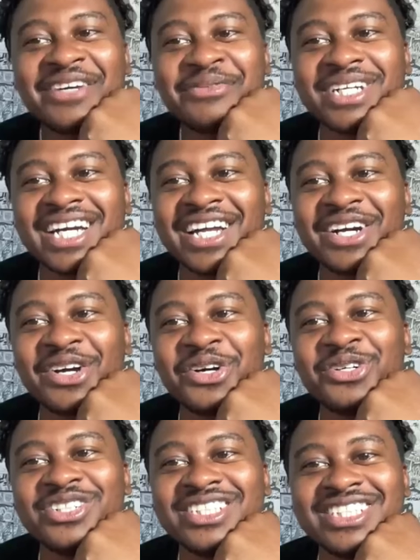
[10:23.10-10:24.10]
that'd be kind of
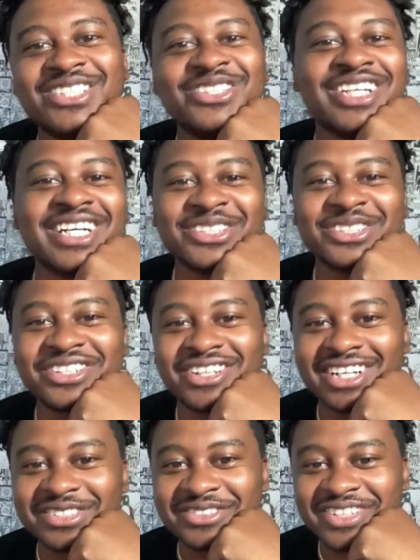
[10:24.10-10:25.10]
cool to do like a little
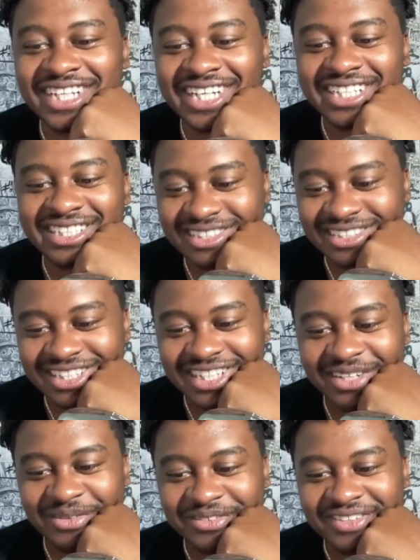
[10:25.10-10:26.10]
crossover. Hey, they
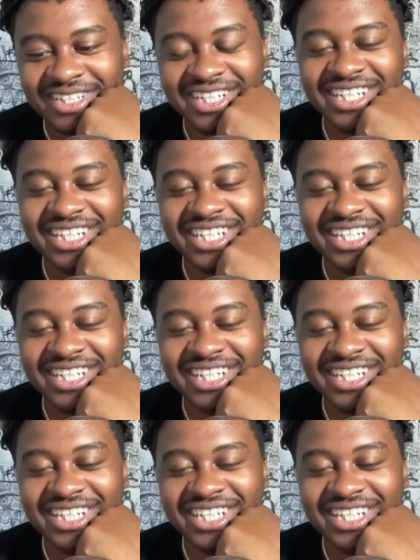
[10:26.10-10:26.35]
come that'd over.